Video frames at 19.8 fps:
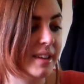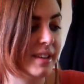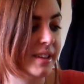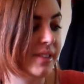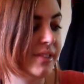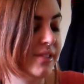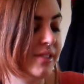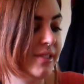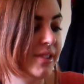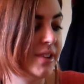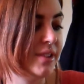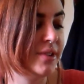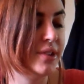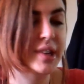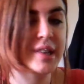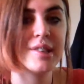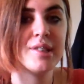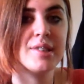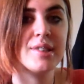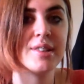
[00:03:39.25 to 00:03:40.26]
It still
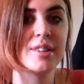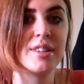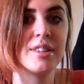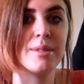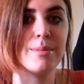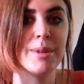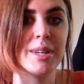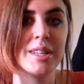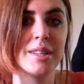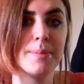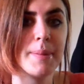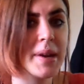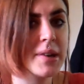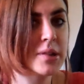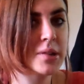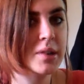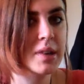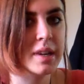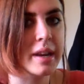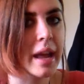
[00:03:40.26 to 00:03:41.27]
concerns me,
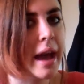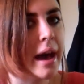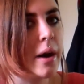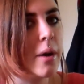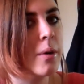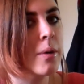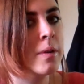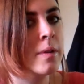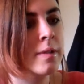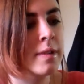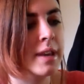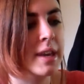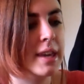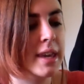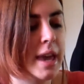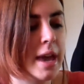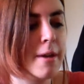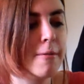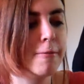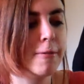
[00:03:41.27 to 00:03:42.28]
especially now.
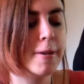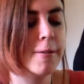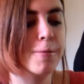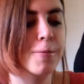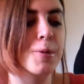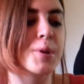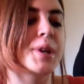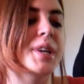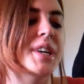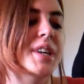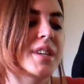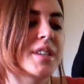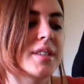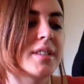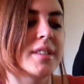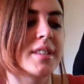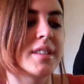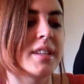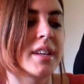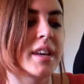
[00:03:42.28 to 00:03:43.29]
Like every 4
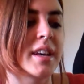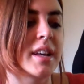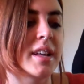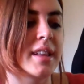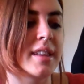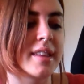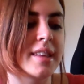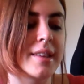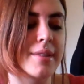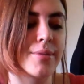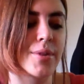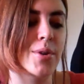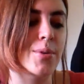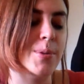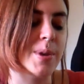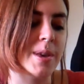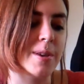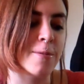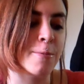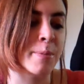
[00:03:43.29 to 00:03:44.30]
years, this
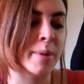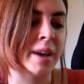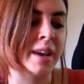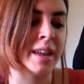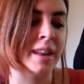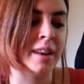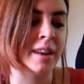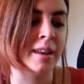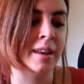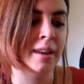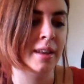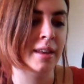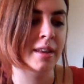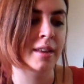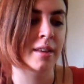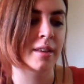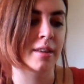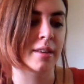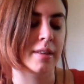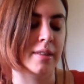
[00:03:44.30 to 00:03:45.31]
phobia of mine
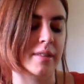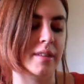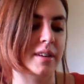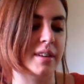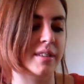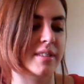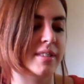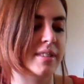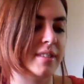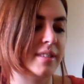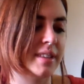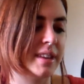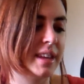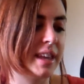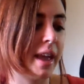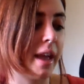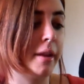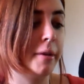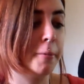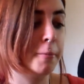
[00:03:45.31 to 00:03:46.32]
starts to
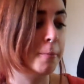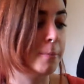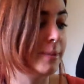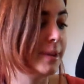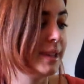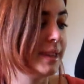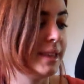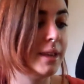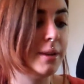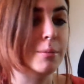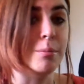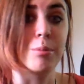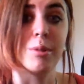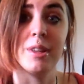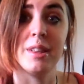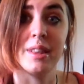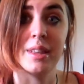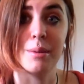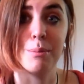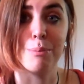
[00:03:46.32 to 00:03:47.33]
get really,
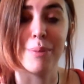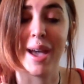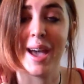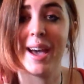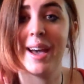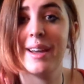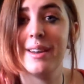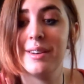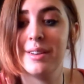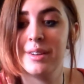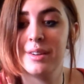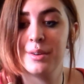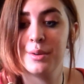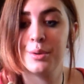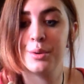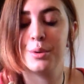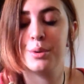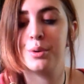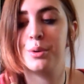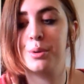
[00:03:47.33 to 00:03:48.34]
really bad,
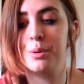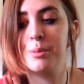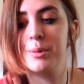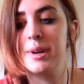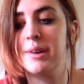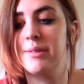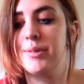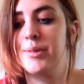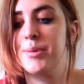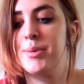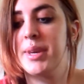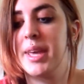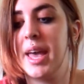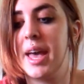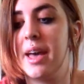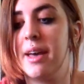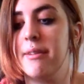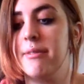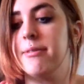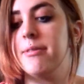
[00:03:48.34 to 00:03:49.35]
or whenever we
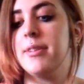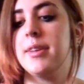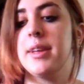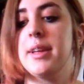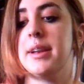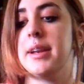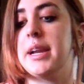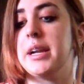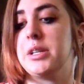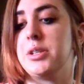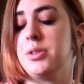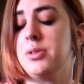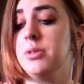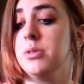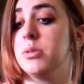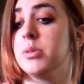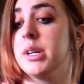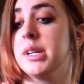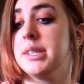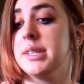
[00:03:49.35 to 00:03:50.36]
have a national
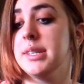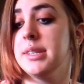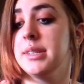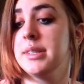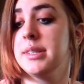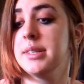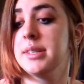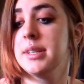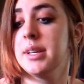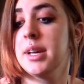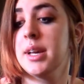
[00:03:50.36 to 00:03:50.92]
crisis,